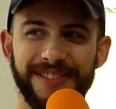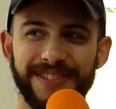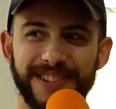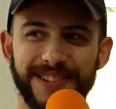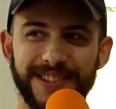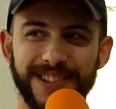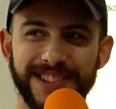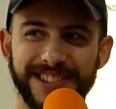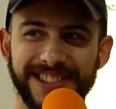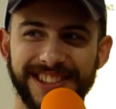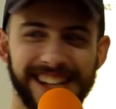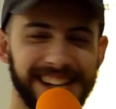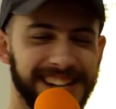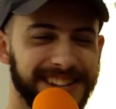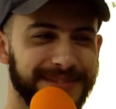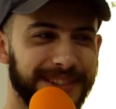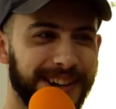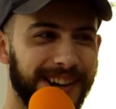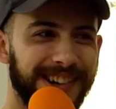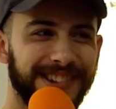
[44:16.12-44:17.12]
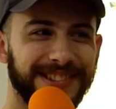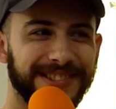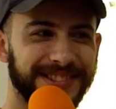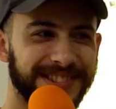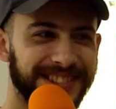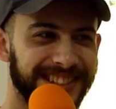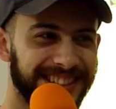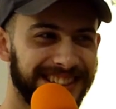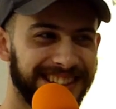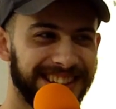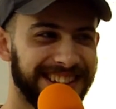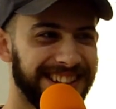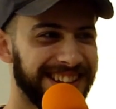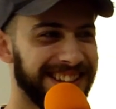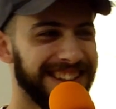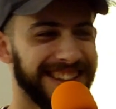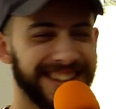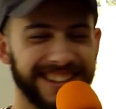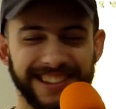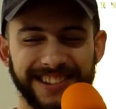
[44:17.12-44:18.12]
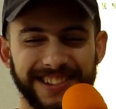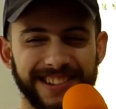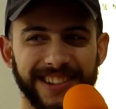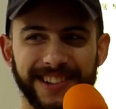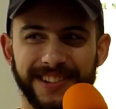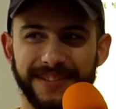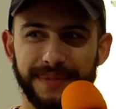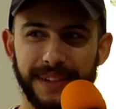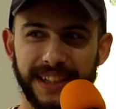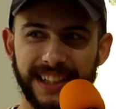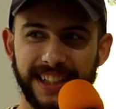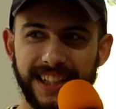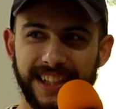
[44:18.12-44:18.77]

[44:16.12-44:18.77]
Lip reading: the world's damn gold. I don't know, money.